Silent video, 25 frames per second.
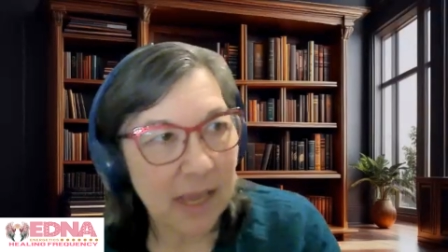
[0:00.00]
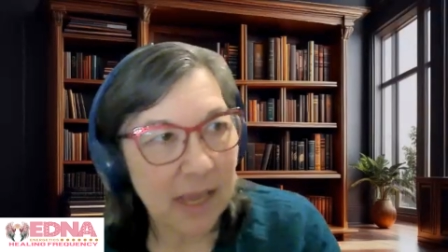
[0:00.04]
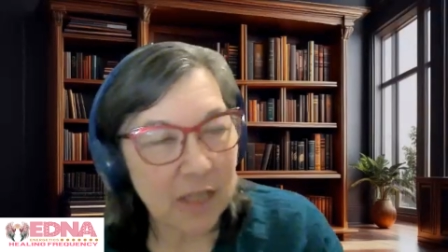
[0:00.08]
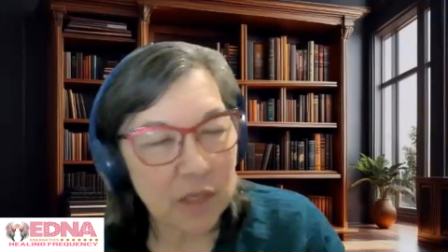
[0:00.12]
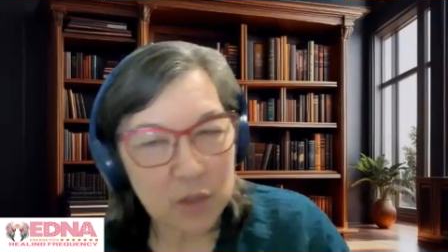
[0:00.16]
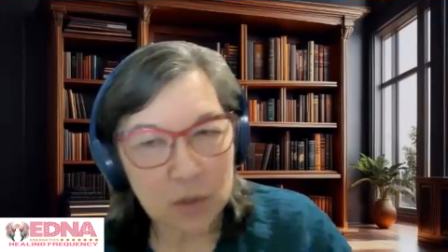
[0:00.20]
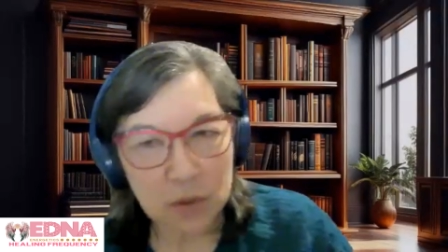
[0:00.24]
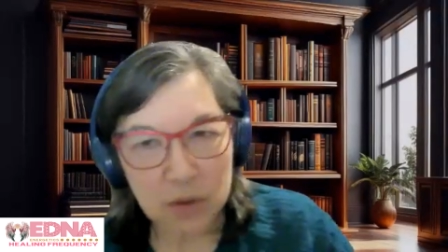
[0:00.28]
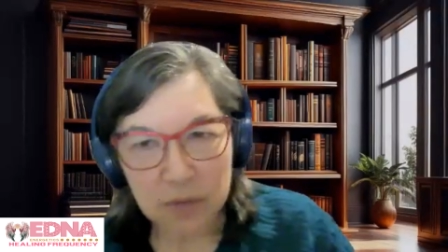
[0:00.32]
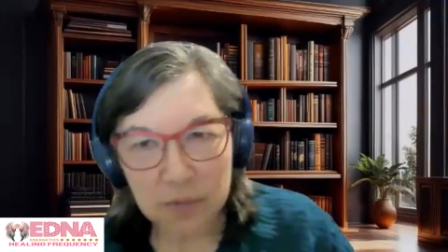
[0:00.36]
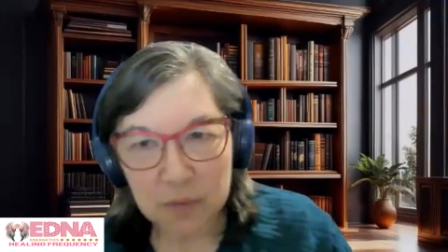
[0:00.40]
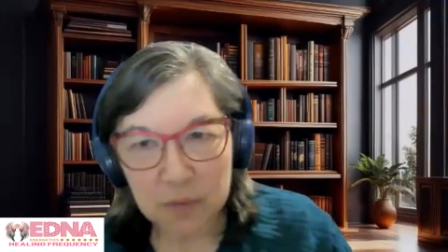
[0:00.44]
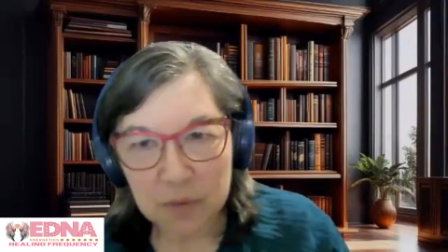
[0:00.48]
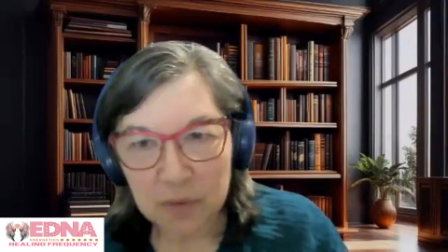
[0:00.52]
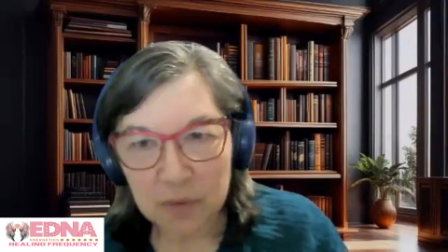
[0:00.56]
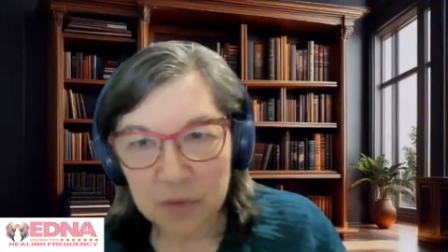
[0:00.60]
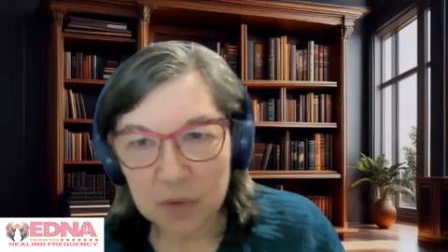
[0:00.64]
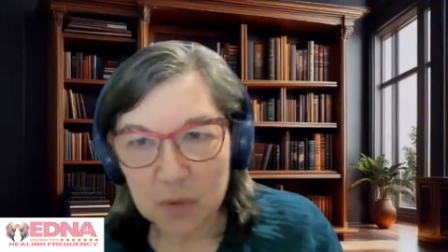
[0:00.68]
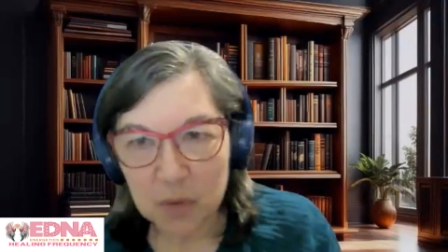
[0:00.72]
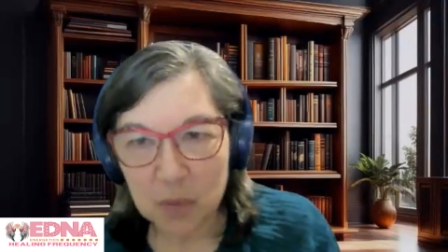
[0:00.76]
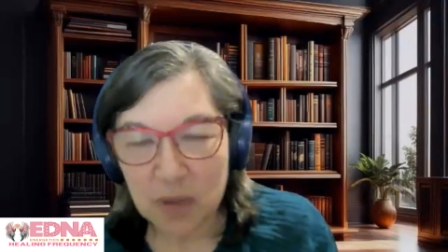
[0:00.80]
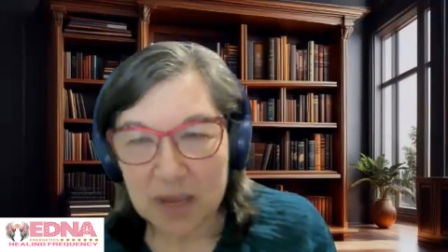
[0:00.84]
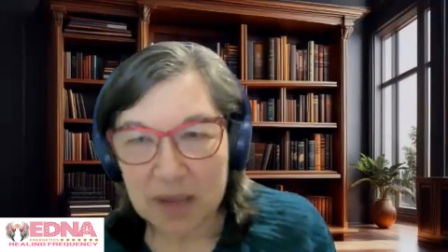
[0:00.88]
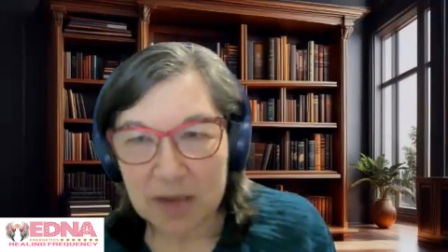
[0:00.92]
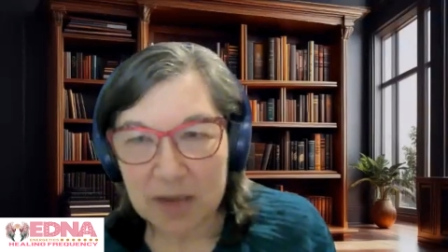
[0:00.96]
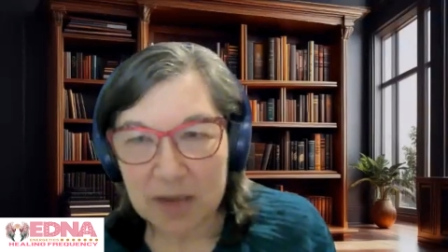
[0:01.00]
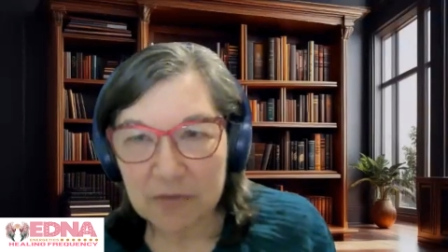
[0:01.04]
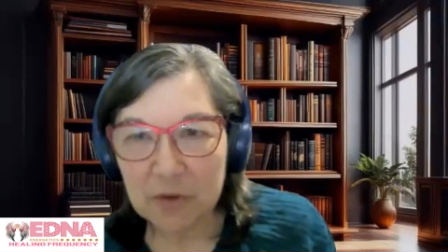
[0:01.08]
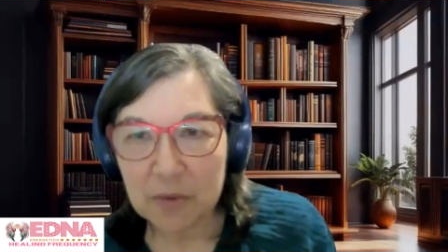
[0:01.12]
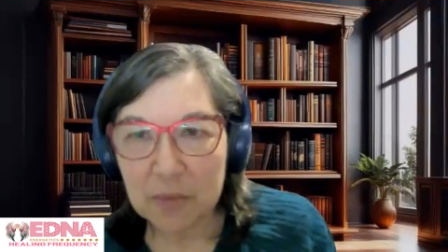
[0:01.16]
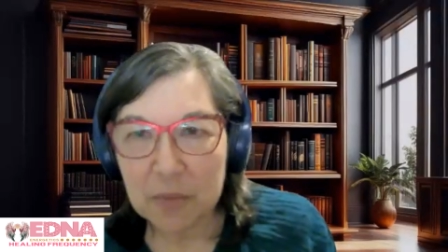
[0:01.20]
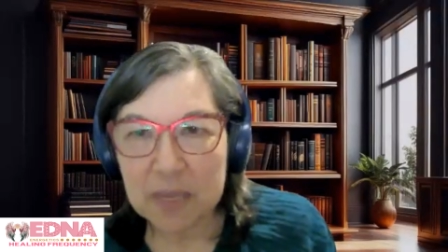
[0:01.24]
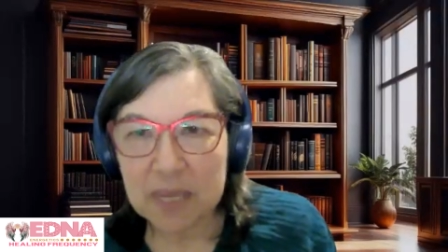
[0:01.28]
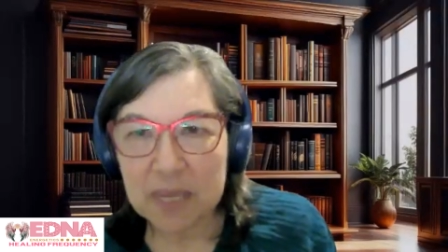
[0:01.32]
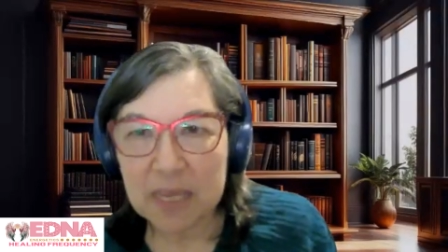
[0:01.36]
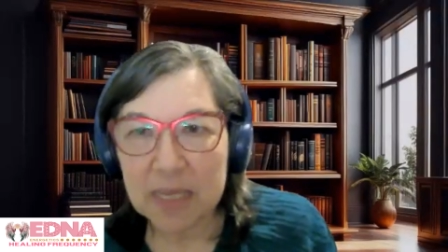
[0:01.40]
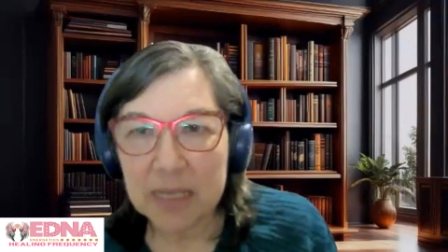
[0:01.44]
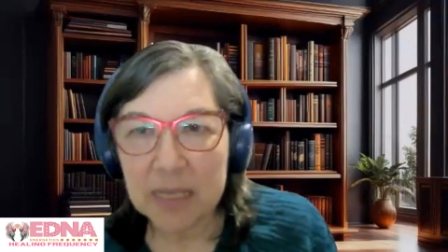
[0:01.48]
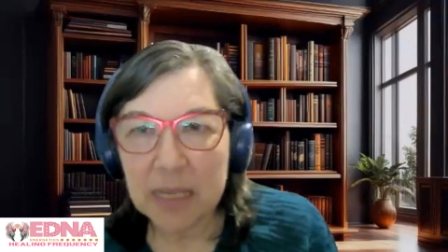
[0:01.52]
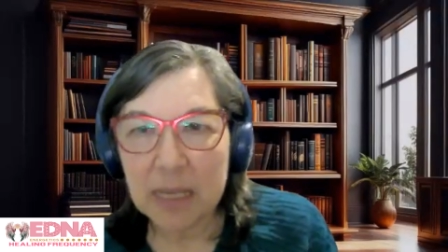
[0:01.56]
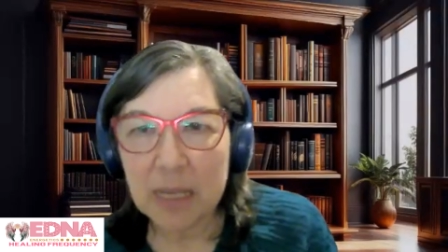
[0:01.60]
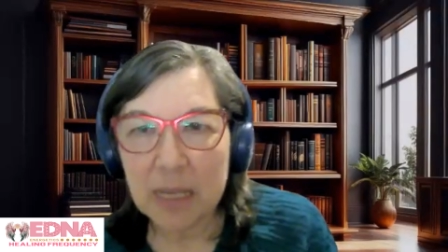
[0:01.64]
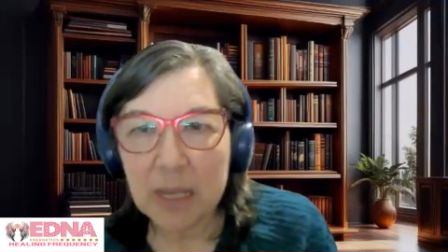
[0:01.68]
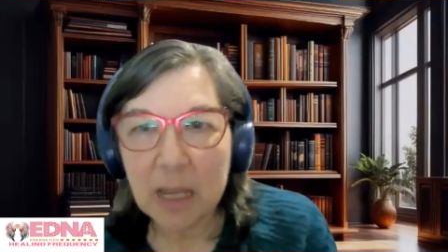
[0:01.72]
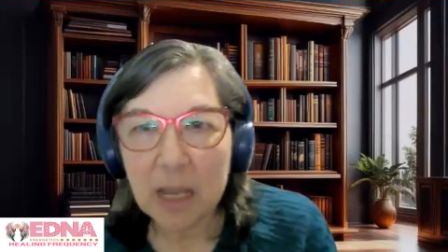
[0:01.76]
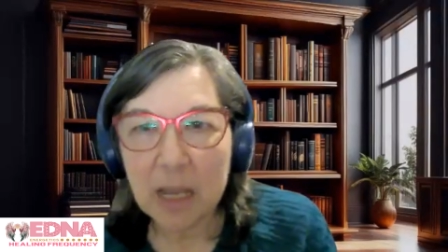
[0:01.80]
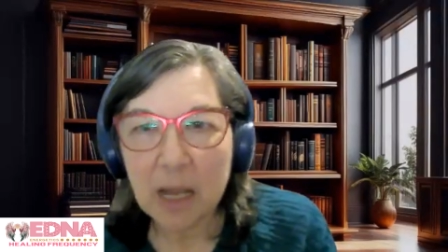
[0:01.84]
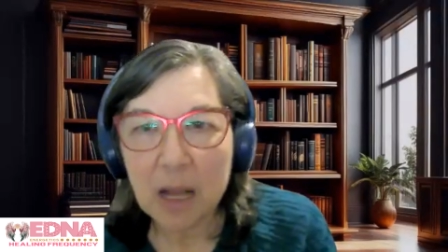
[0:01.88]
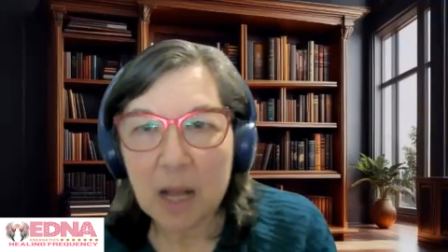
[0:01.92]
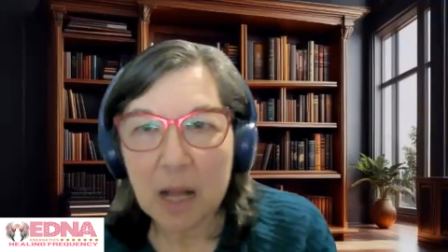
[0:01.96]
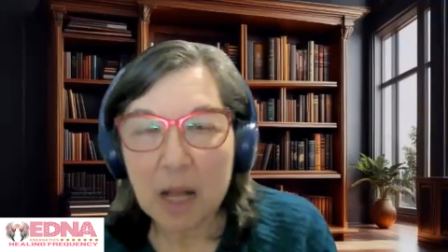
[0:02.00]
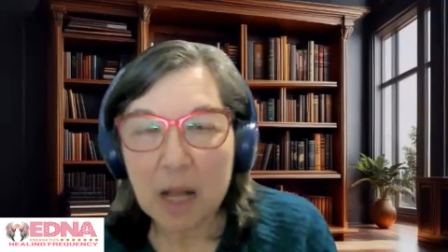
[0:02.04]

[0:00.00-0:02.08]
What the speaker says: and sort of moved away from it.